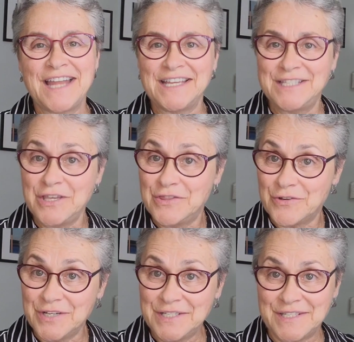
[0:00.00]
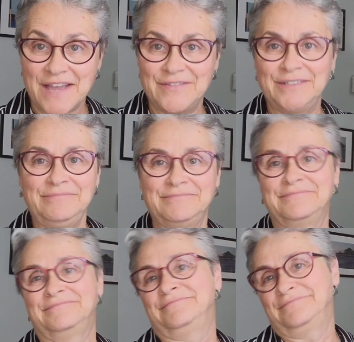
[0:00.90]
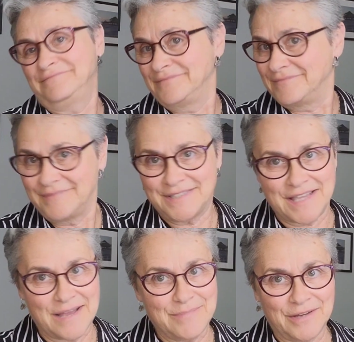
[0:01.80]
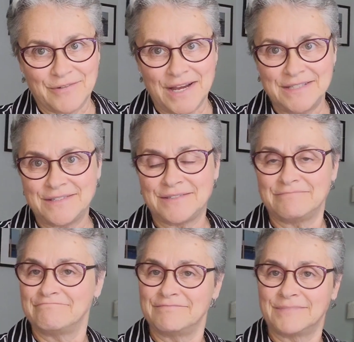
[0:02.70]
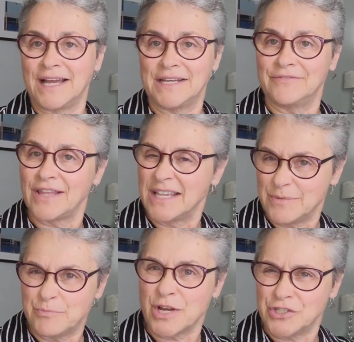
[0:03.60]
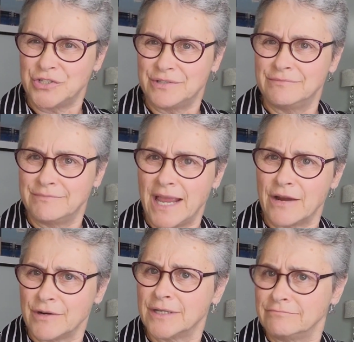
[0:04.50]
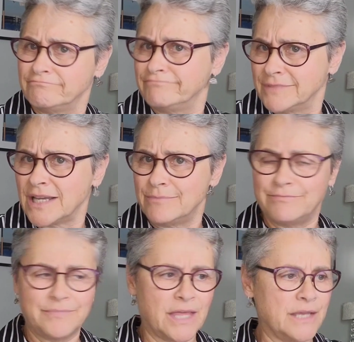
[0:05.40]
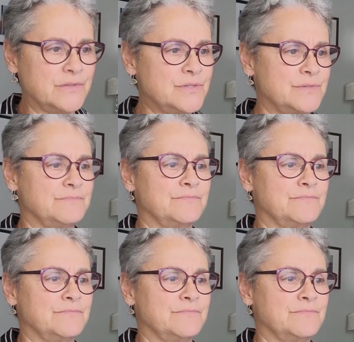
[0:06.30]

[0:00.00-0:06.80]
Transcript: 1937. Steinbeck writes kind of like Depression era type things.